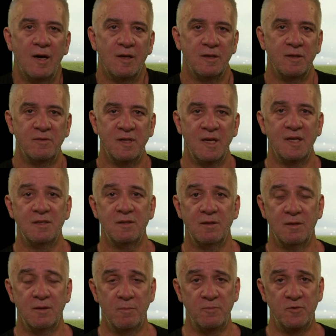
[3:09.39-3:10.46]
the
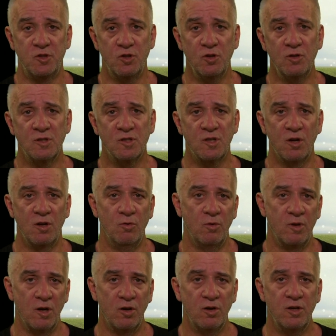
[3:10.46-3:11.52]
students' or
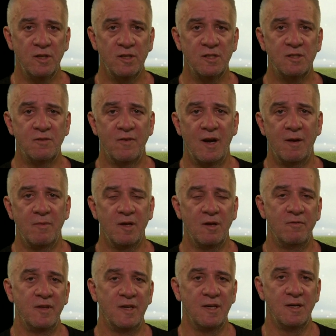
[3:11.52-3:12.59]
the learners' development
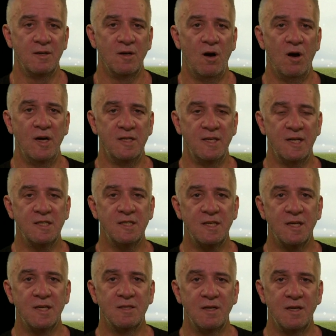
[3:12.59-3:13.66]
of their
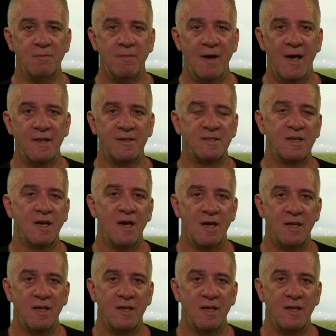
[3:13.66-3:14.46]
identity in maths,